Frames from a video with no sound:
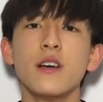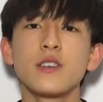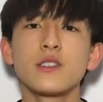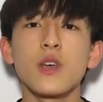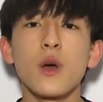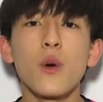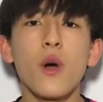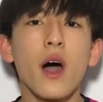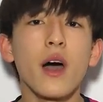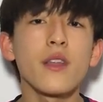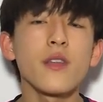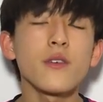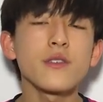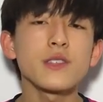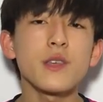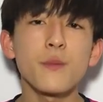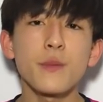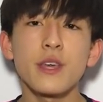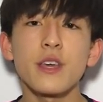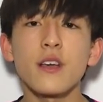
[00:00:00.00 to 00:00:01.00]
So I know
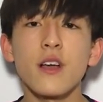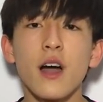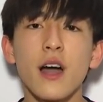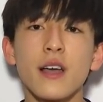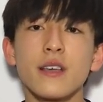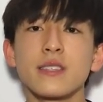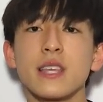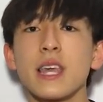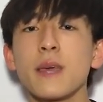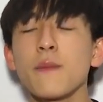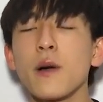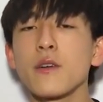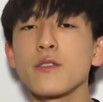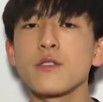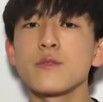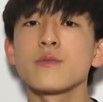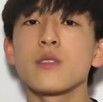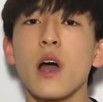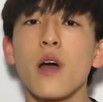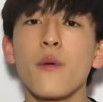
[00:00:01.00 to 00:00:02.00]
some of you guys
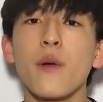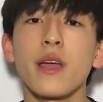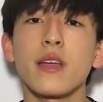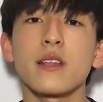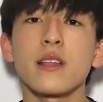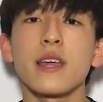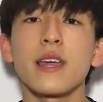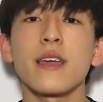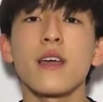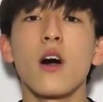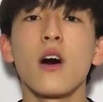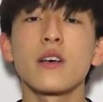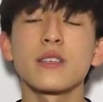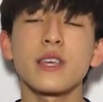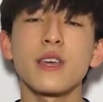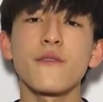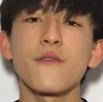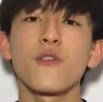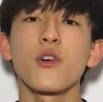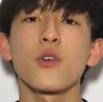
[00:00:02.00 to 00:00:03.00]
emailed them directly
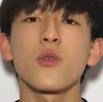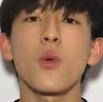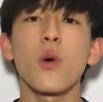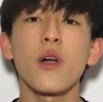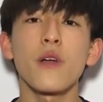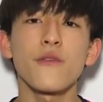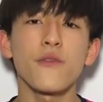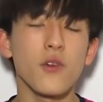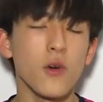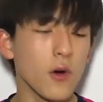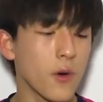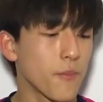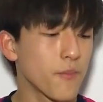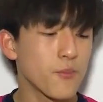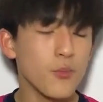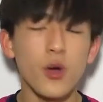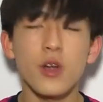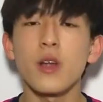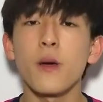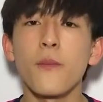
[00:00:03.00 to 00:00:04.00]
asking for a quote
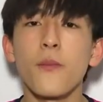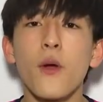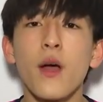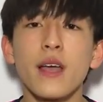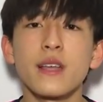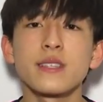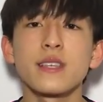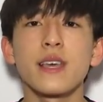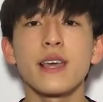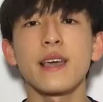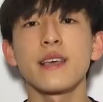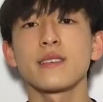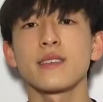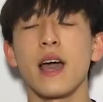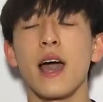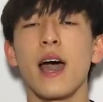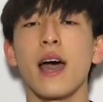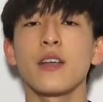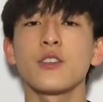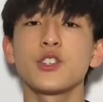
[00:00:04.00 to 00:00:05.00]
for product
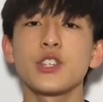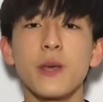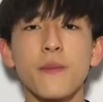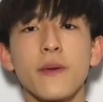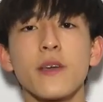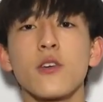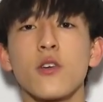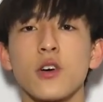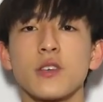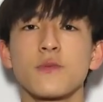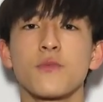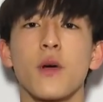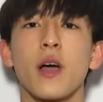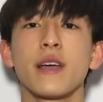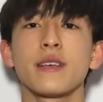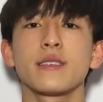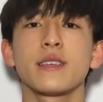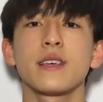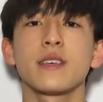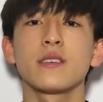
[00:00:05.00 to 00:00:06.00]
prices and shipping cost
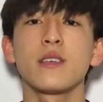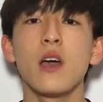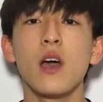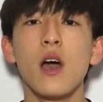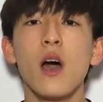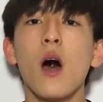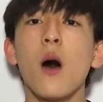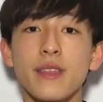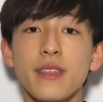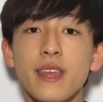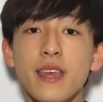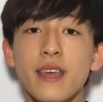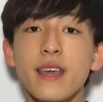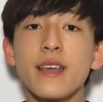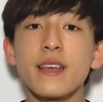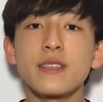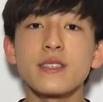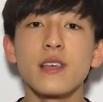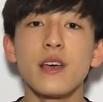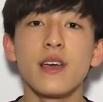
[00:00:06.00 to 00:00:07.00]
prices. But the thing
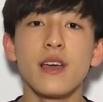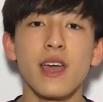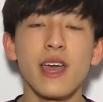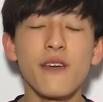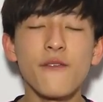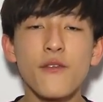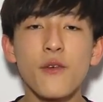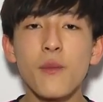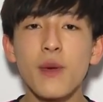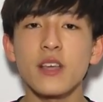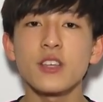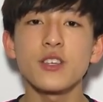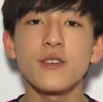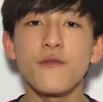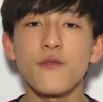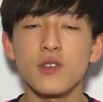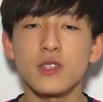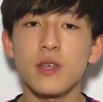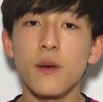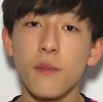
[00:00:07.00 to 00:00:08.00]
is,
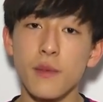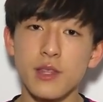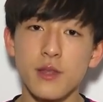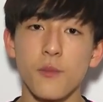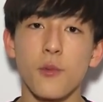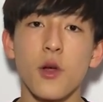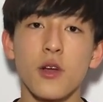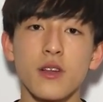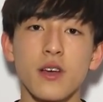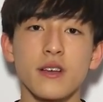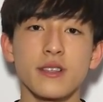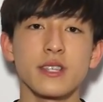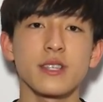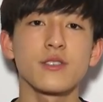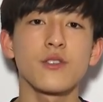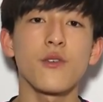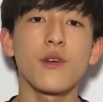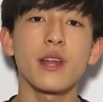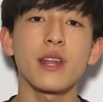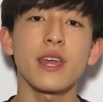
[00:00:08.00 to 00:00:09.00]
information for some of the products
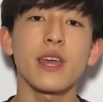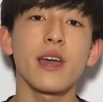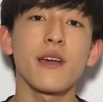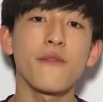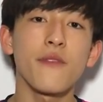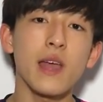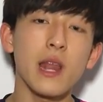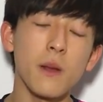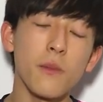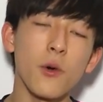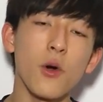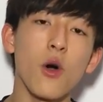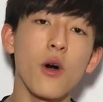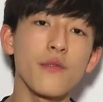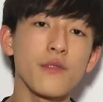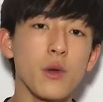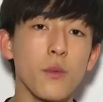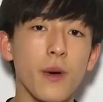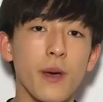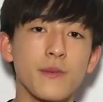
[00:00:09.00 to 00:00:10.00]
is already available
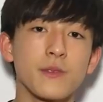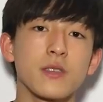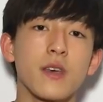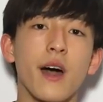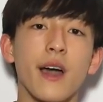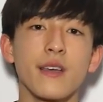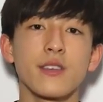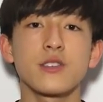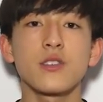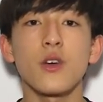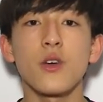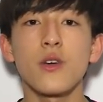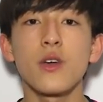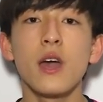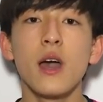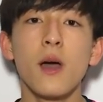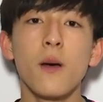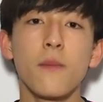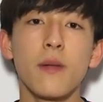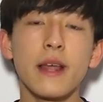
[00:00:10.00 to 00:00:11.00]
on the website.
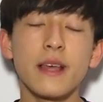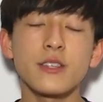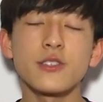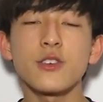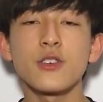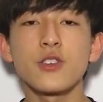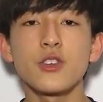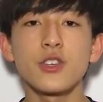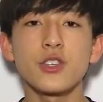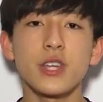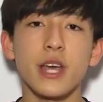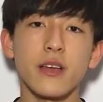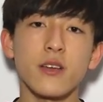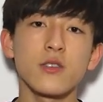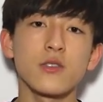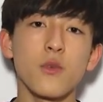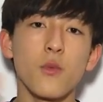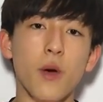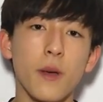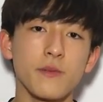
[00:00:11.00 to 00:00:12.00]
So please could you
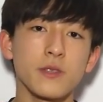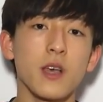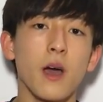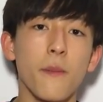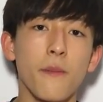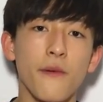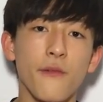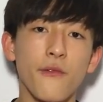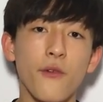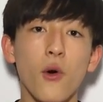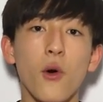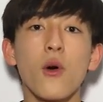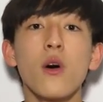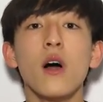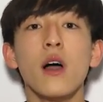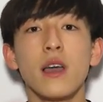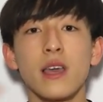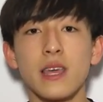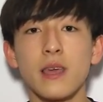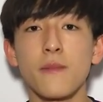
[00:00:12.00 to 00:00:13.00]
check on the website
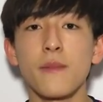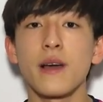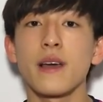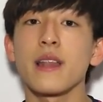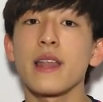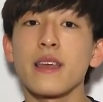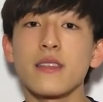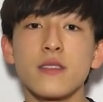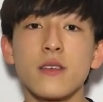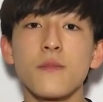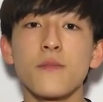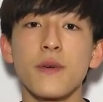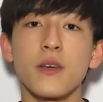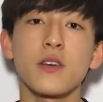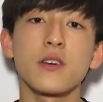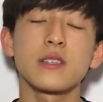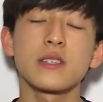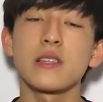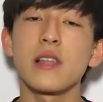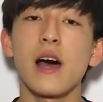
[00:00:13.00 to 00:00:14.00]
before emailing them,
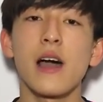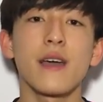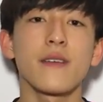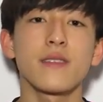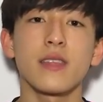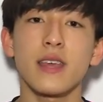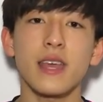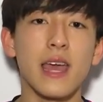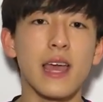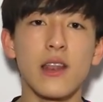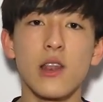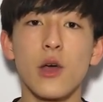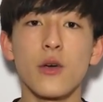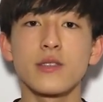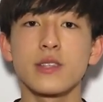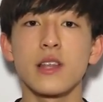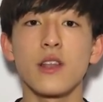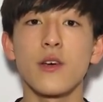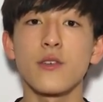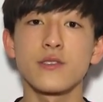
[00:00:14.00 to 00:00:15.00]
because like they get
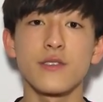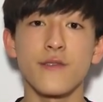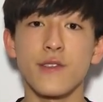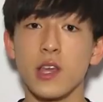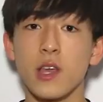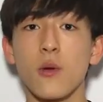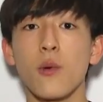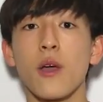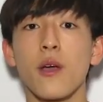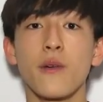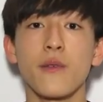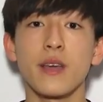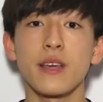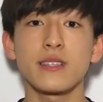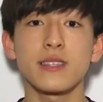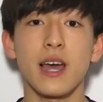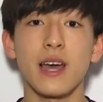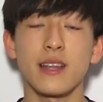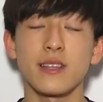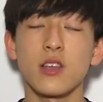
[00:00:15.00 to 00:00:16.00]
loads and loads of
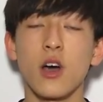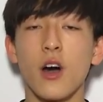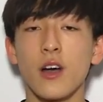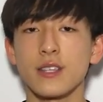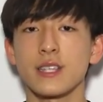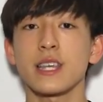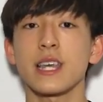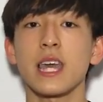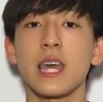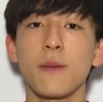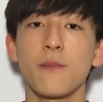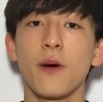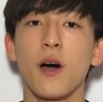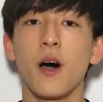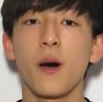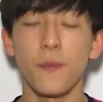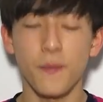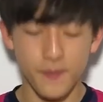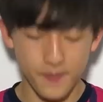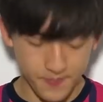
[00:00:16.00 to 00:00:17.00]
inquiries and it's hard to keep
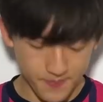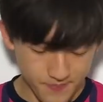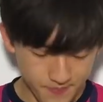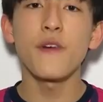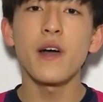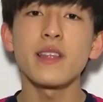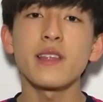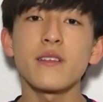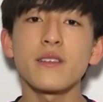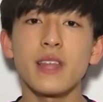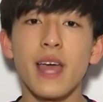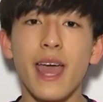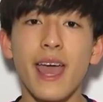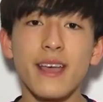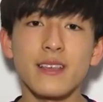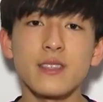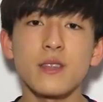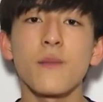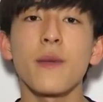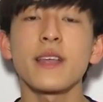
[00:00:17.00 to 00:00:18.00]
up. To find out
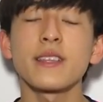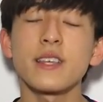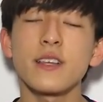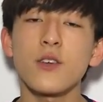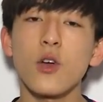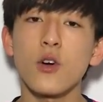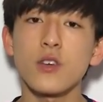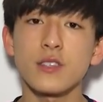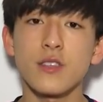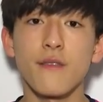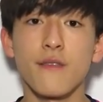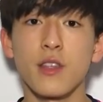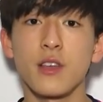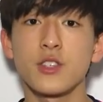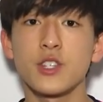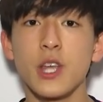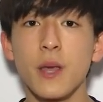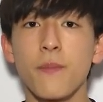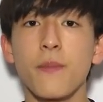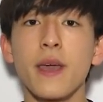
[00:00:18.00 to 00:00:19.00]
the estimated cost of
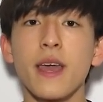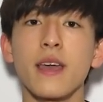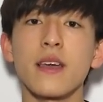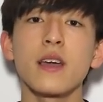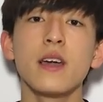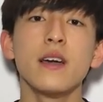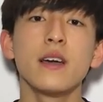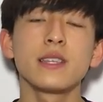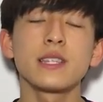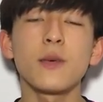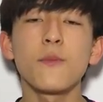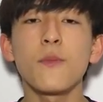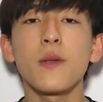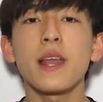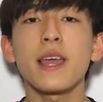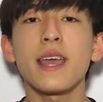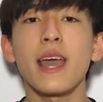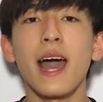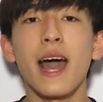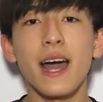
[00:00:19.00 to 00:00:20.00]
the shipping,
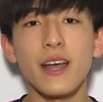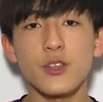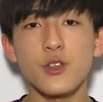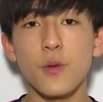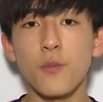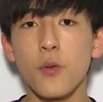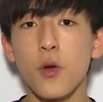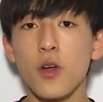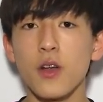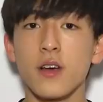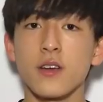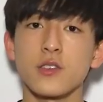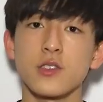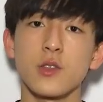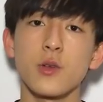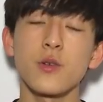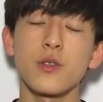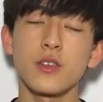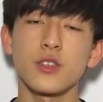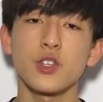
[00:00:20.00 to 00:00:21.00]
simply add your
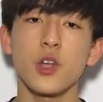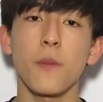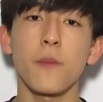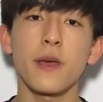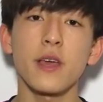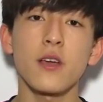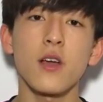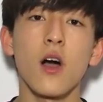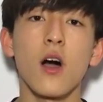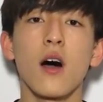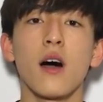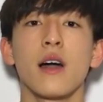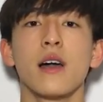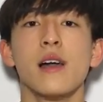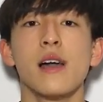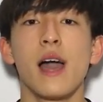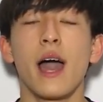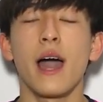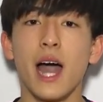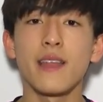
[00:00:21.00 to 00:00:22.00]
products to the shopping
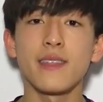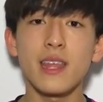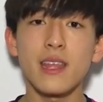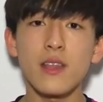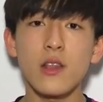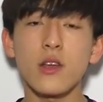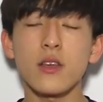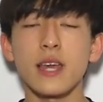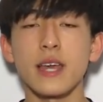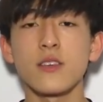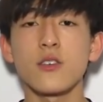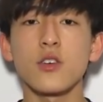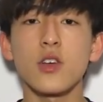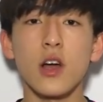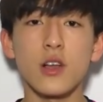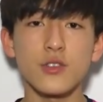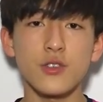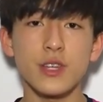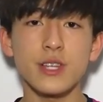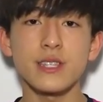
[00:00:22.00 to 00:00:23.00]
cart and then look at
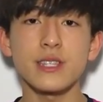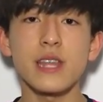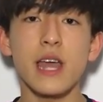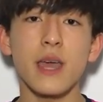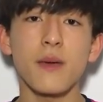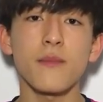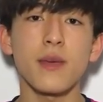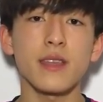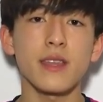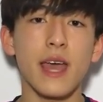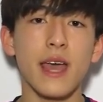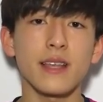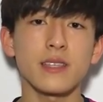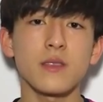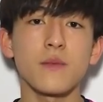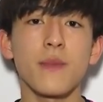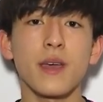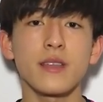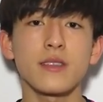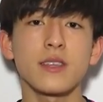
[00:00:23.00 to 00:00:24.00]
your country's name in the
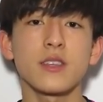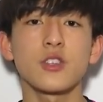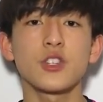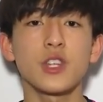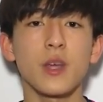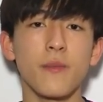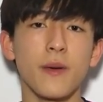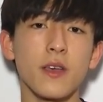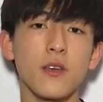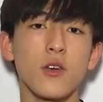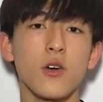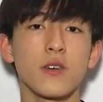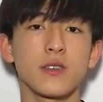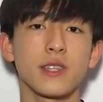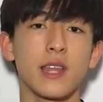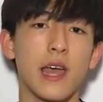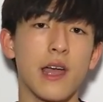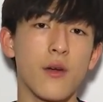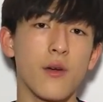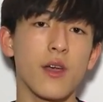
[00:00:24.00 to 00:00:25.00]
estimated shipping
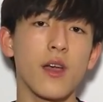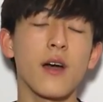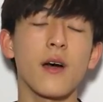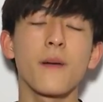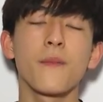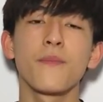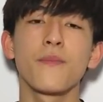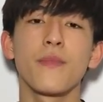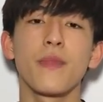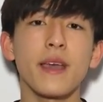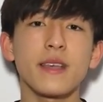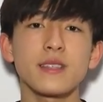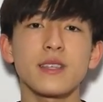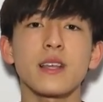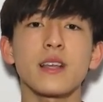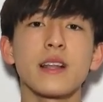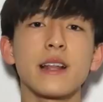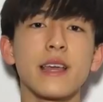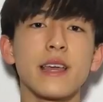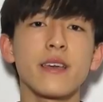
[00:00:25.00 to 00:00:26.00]
cost area.
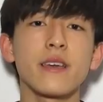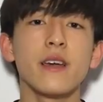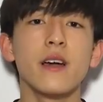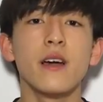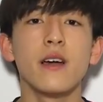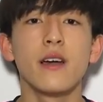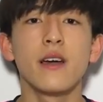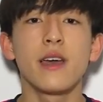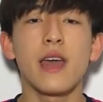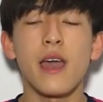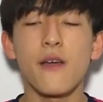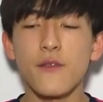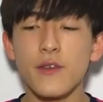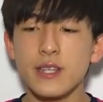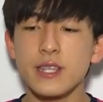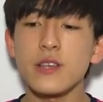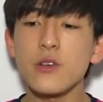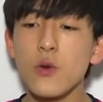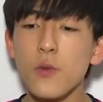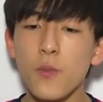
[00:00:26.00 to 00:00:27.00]
Basically,
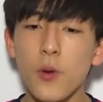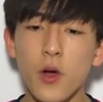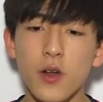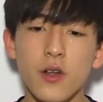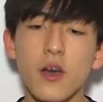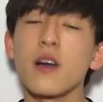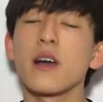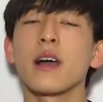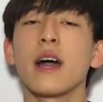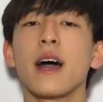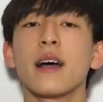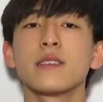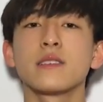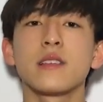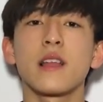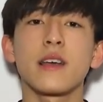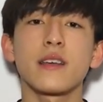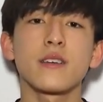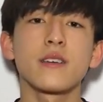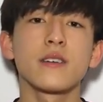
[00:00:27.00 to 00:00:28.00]
every single product
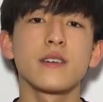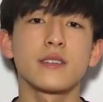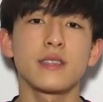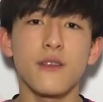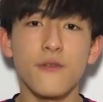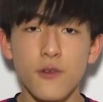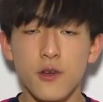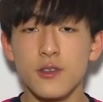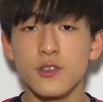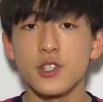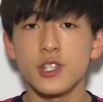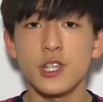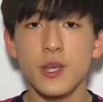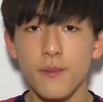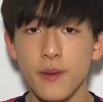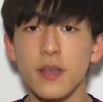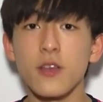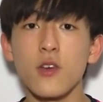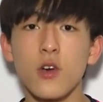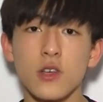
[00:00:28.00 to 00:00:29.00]
has like a different
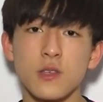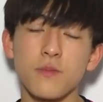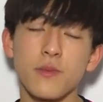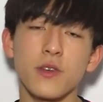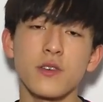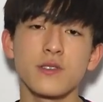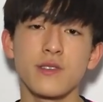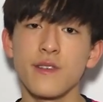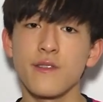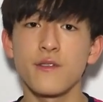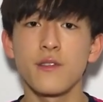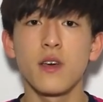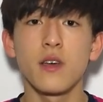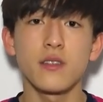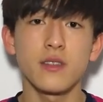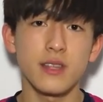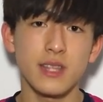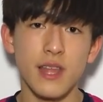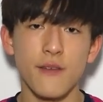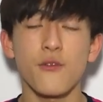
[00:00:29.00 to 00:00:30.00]
shipping cost because of
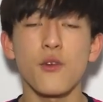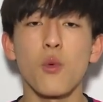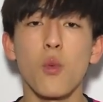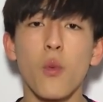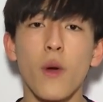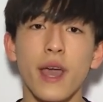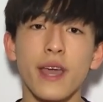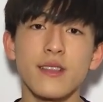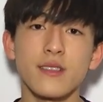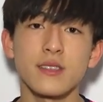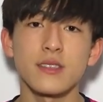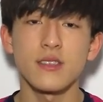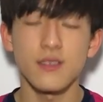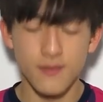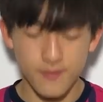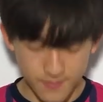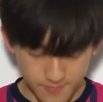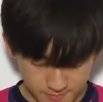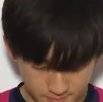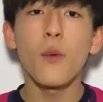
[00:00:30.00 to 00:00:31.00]
the different
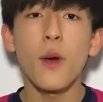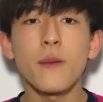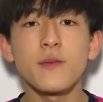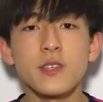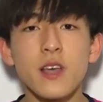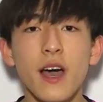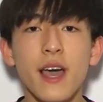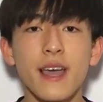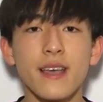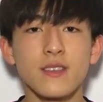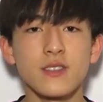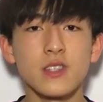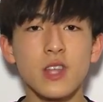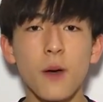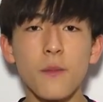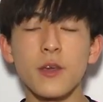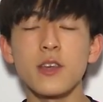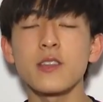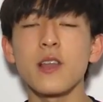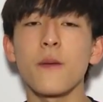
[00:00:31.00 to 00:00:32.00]
weights. The website is
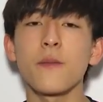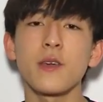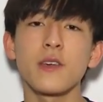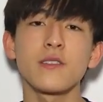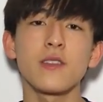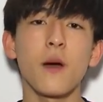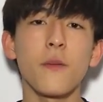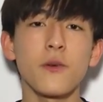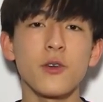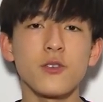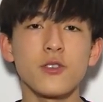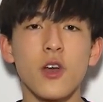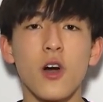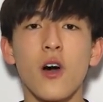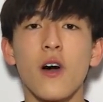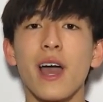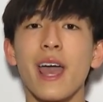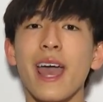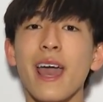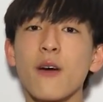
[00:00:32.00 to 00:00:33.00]

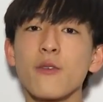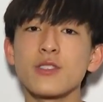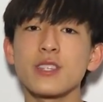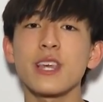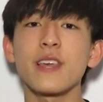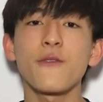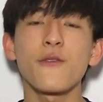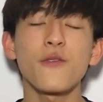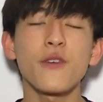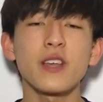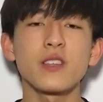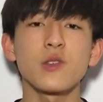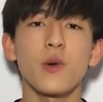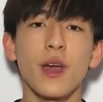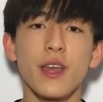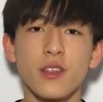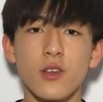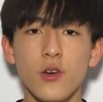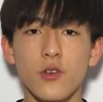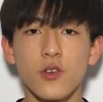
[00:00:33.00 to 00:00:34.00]

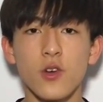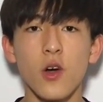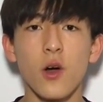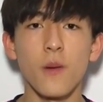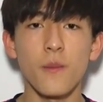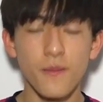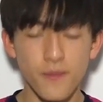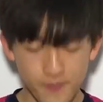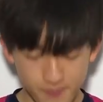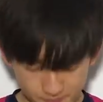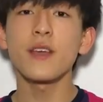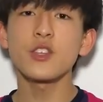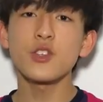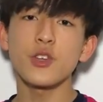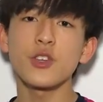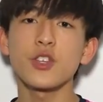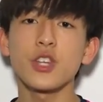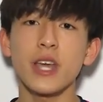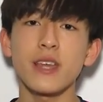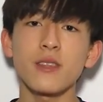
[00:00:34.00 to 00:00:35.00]
www.lt328.com, so make
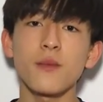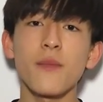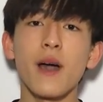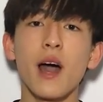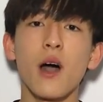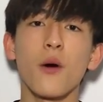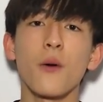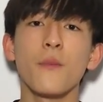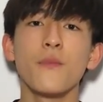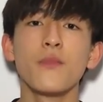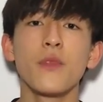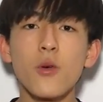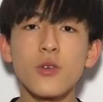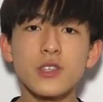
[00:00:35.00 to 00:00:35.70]
sure you check them out.